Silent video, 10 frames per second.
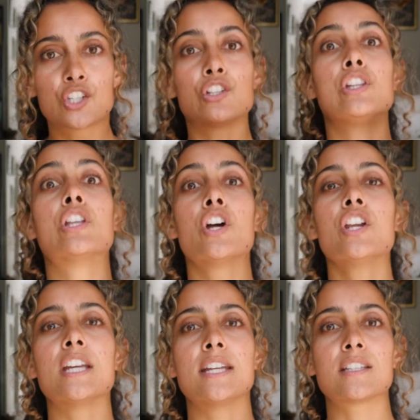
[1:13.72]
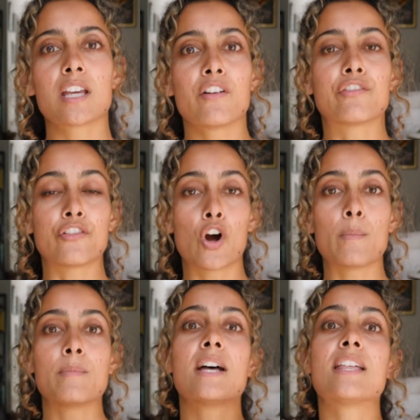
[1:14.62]
to learn it
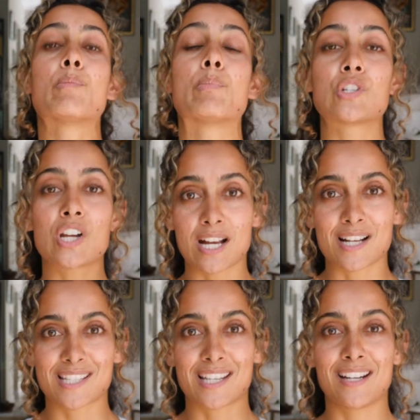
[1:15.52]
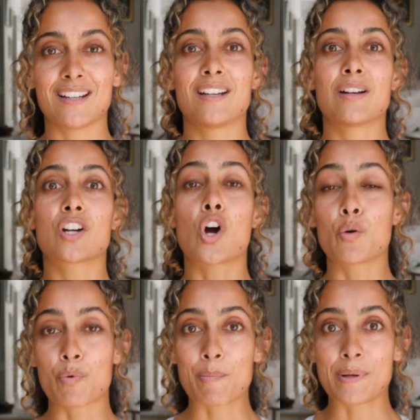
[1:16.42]
from the bhujangasana cobra